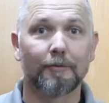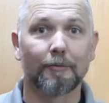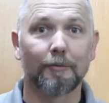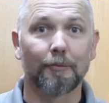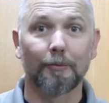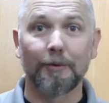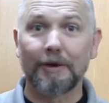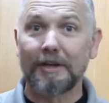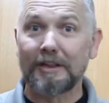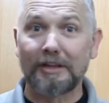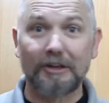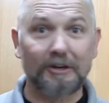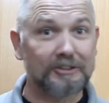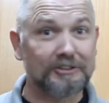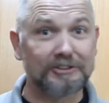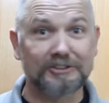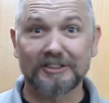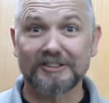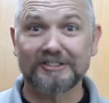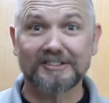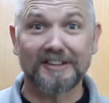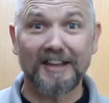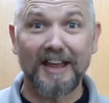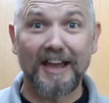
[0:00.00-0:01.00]
We look
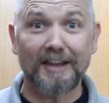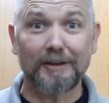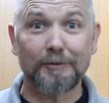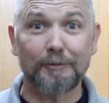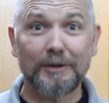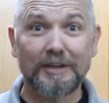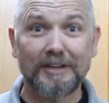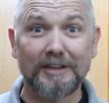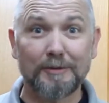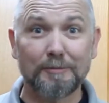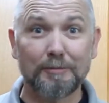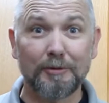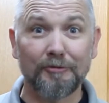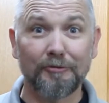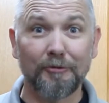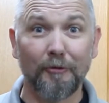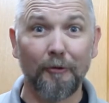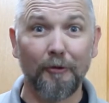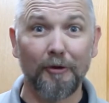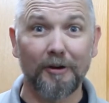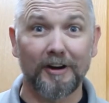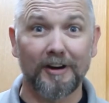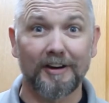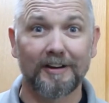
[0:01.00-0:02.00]
just like we did
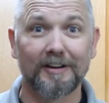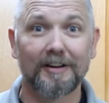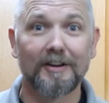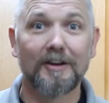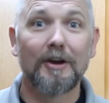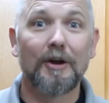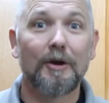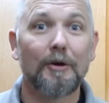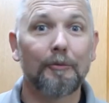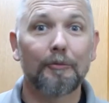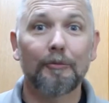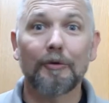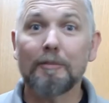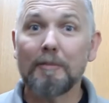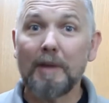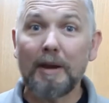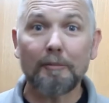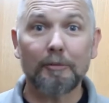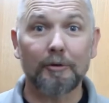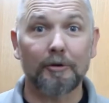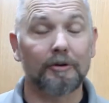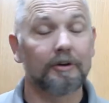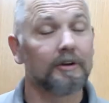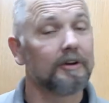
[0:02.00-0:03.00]
before.
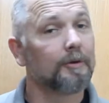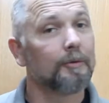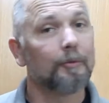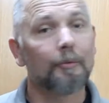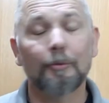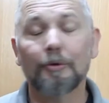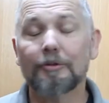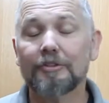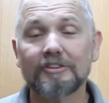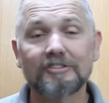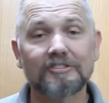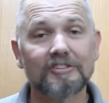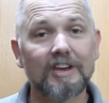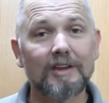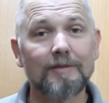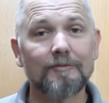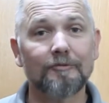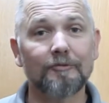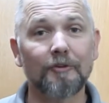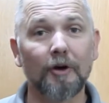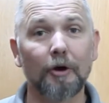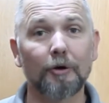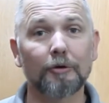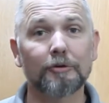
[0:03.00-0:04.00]
Remember, we're the same
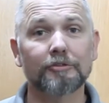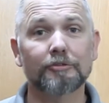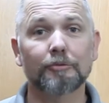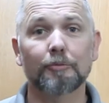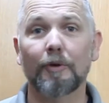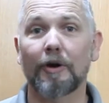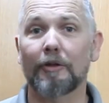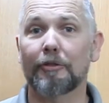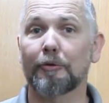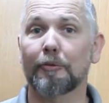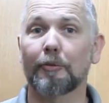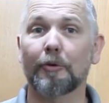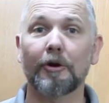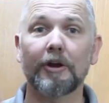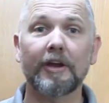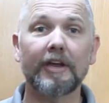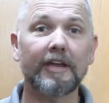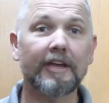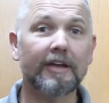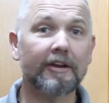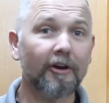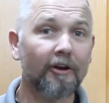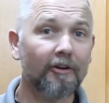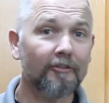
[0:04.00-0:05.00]
folks whether we're
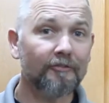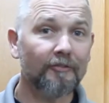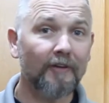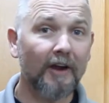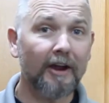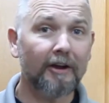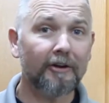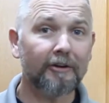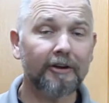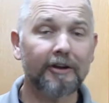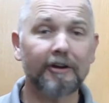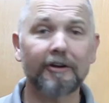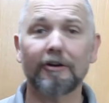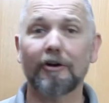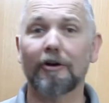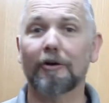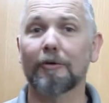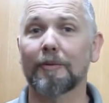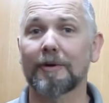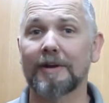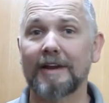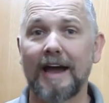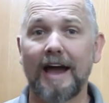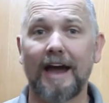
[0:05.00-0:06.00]
in our fire gear or
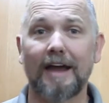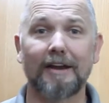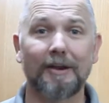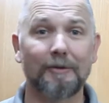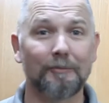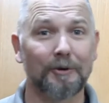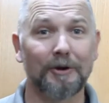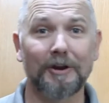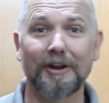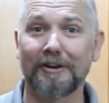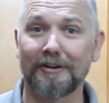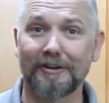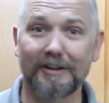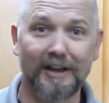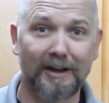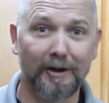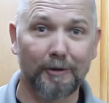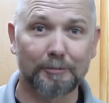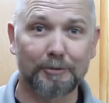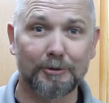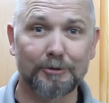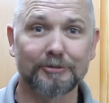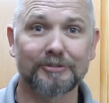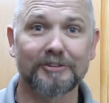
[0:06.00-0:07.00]
we're not, and we're here to
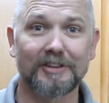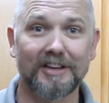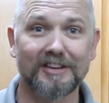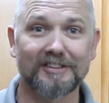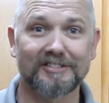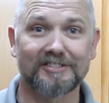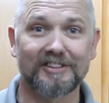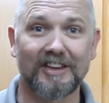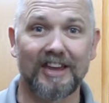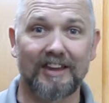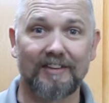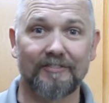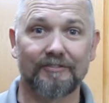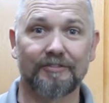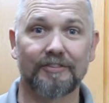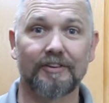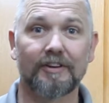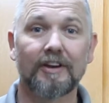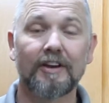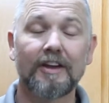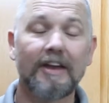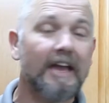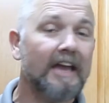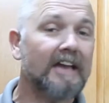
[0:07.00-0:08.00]
help you stay safe.
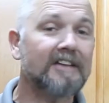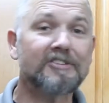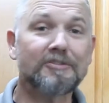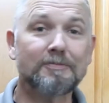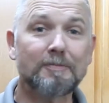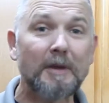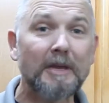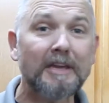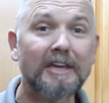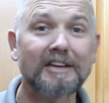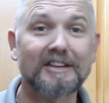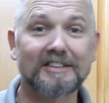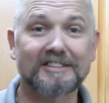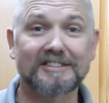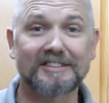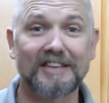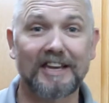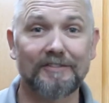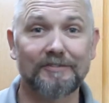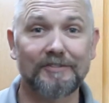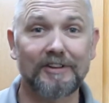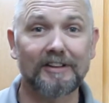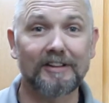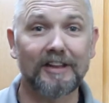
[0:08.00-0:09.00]
And speaking of
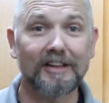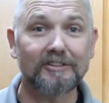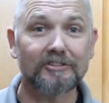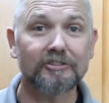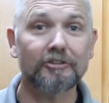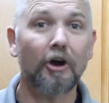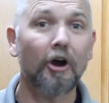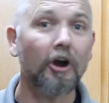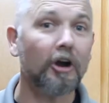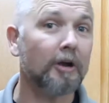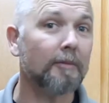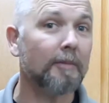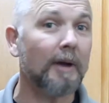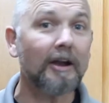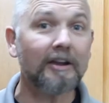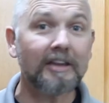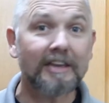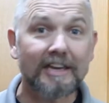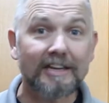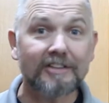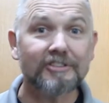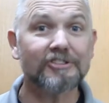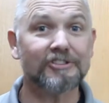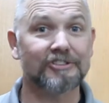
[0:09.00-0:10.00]
safety, let's talk about
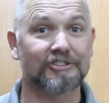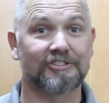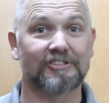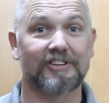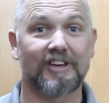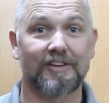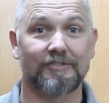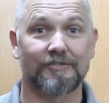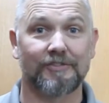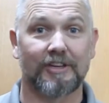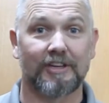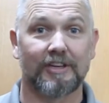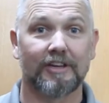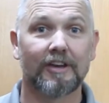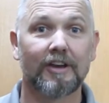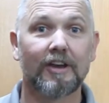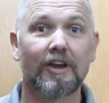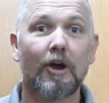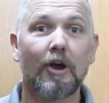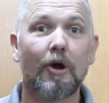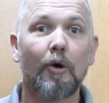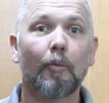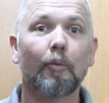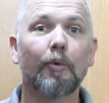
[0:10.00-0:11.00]
kitchen safety.
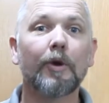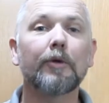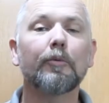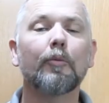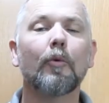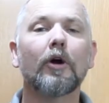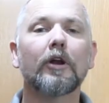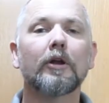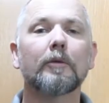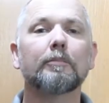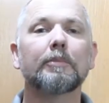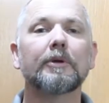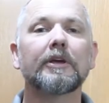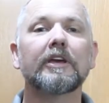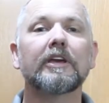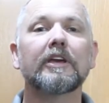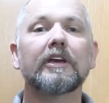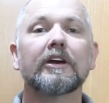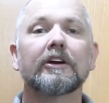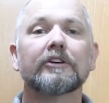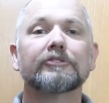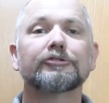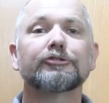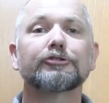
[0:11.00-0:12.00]
We want to
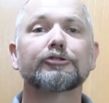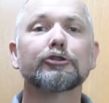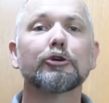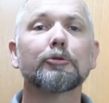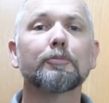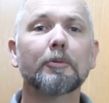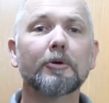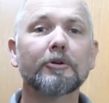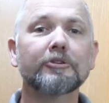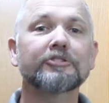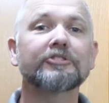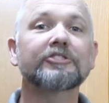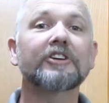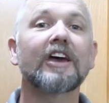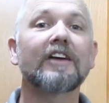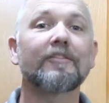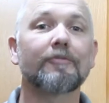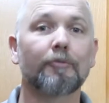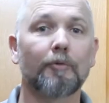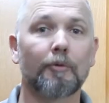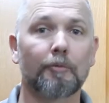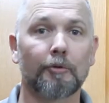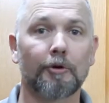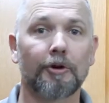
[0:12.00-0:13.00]
be super
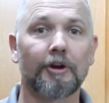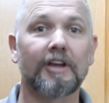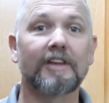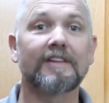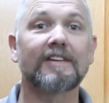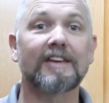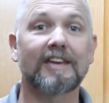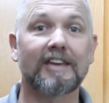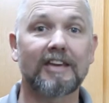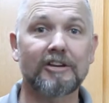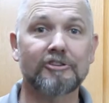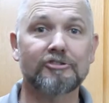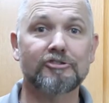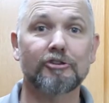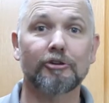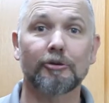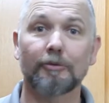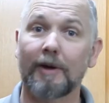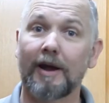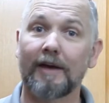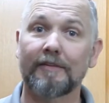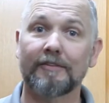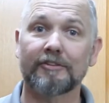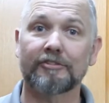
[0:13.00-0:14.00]
safe when we're in the kitchen
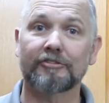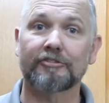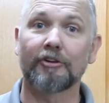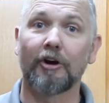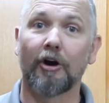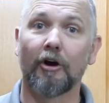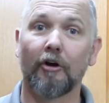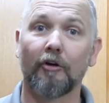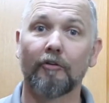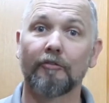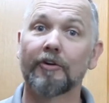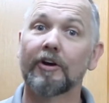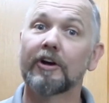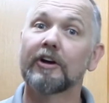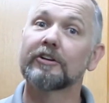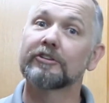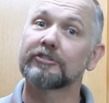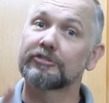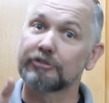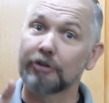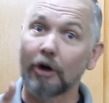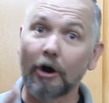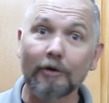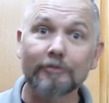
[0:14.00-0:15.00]
around the stove.
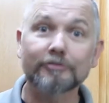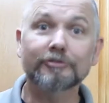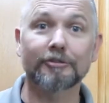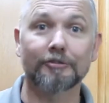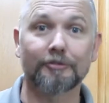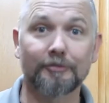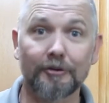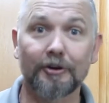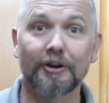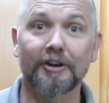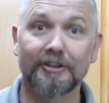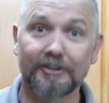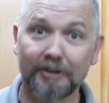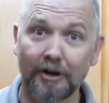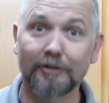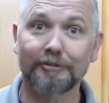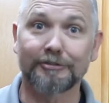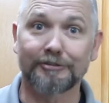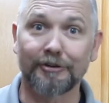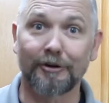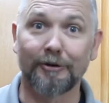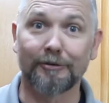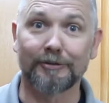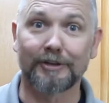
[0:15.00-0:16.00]
Stoves are for
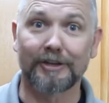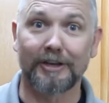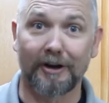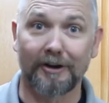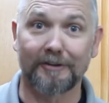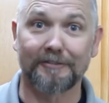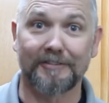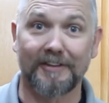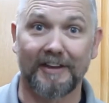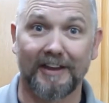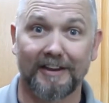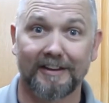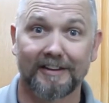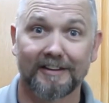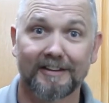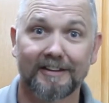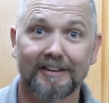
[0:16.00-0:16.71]
adults only, aren't they?